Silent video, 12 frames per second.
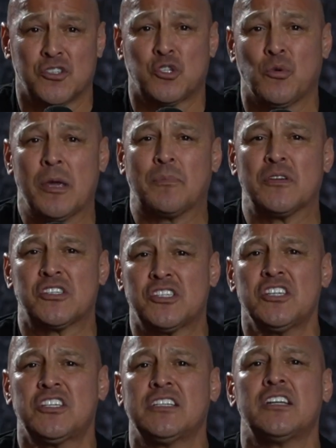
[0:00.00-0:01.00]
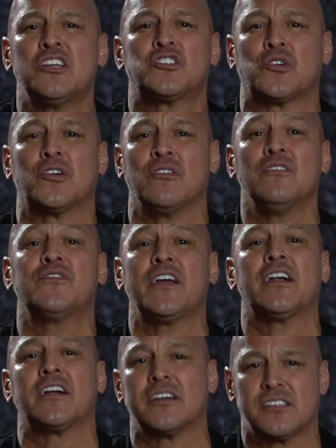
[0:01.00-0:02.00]
to a position in internal
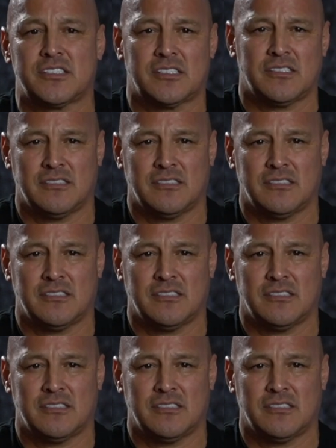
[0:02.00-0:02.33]
affairs.